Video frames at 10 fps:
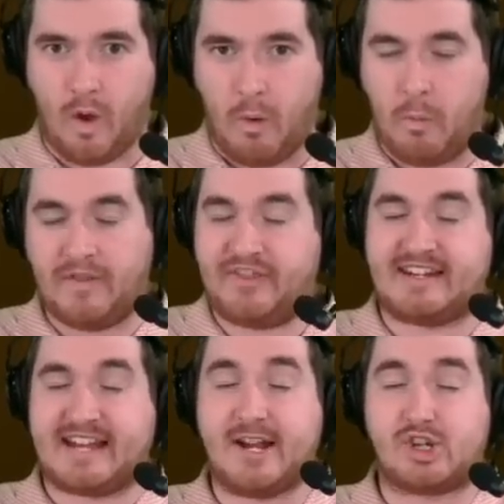what the
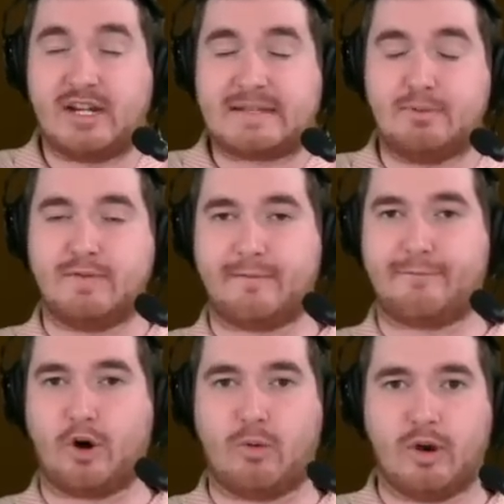tension is moving
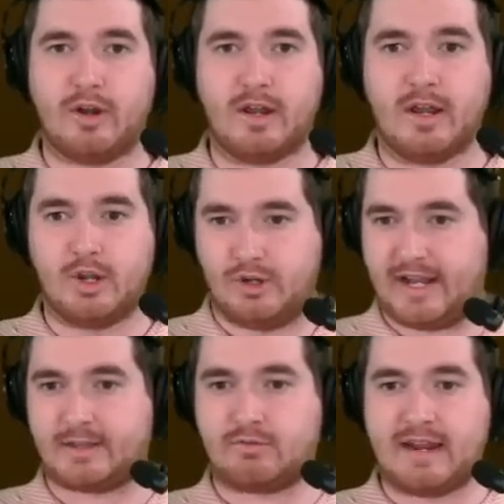forward. You
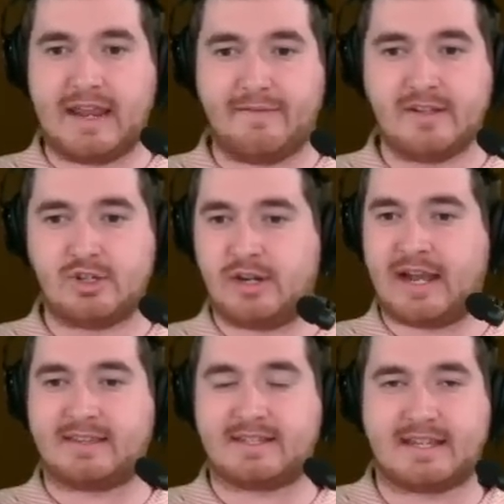got the Ravens, you
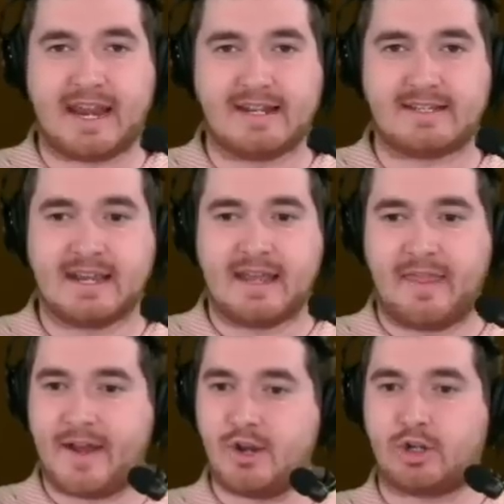got the Saints,
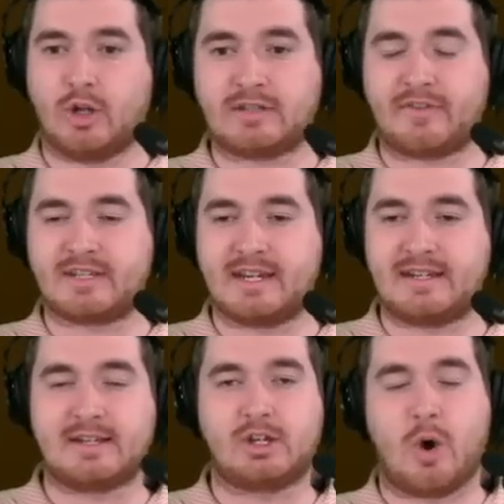then you close out the
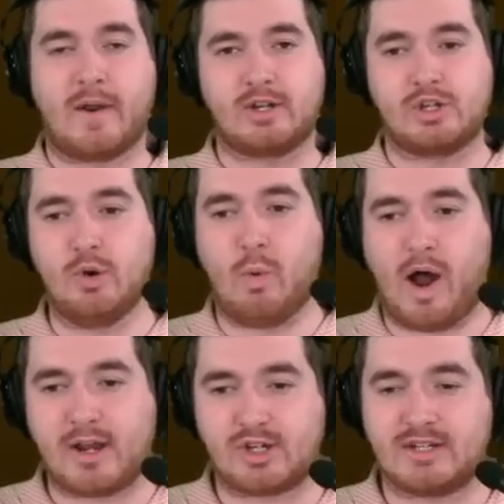season going to
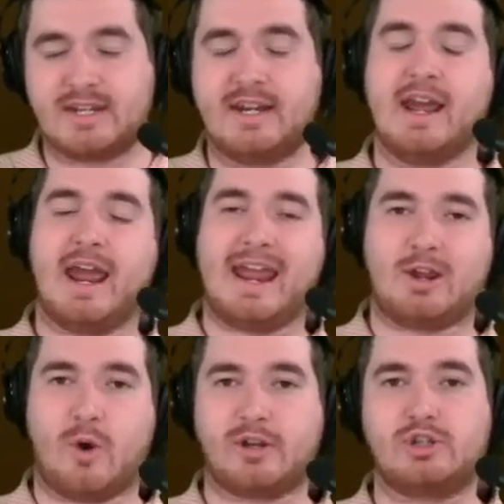Washington and
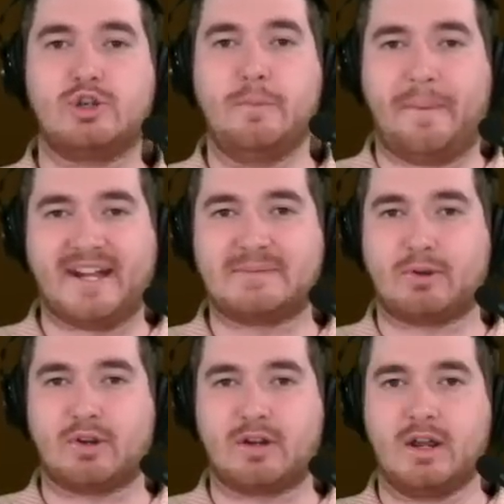going to
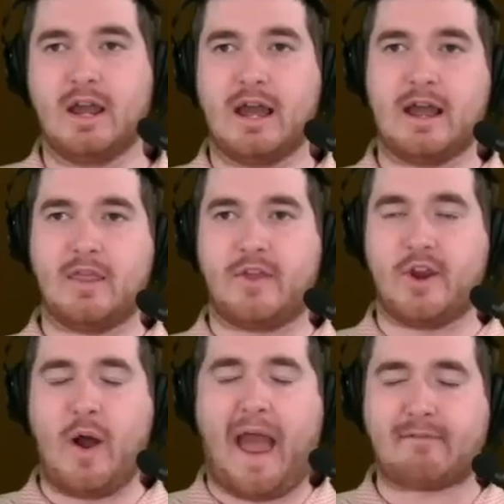Pittsburgh. You
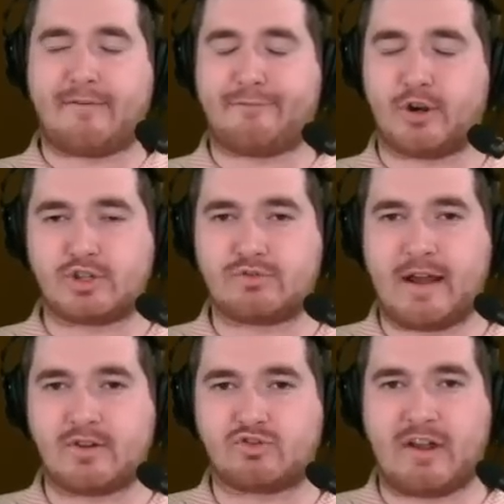don't have a first
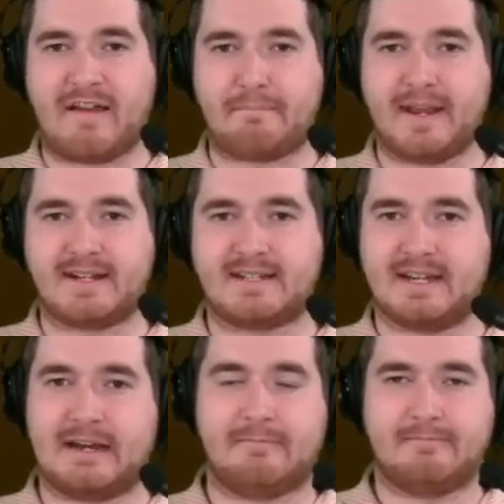round draft pick to,